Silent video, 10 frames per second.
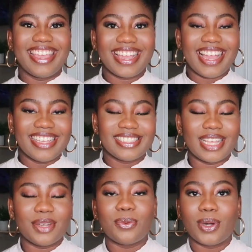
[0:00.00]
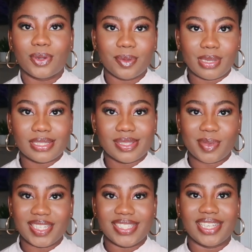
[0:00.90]
Hey guys, and welcome back
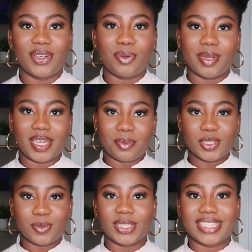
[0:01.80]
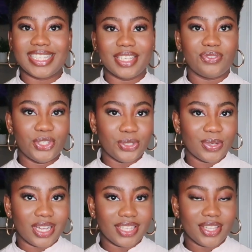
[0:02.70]
to my channel. My name is Posii. If
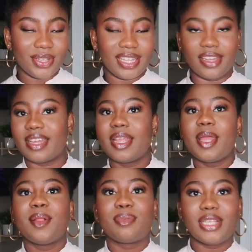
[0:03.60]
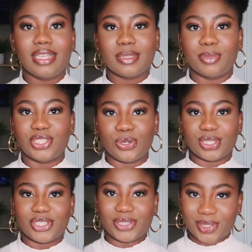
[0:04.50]
you are new here, please be
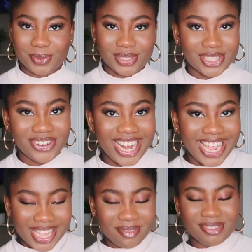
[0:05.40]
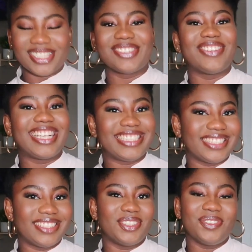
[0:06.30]
sure to subscribe to my
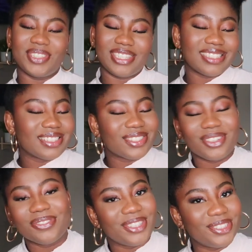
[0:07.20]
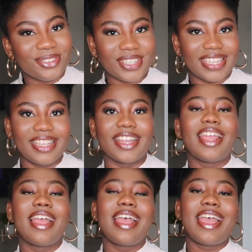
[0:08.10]
channel because it's all fun over here.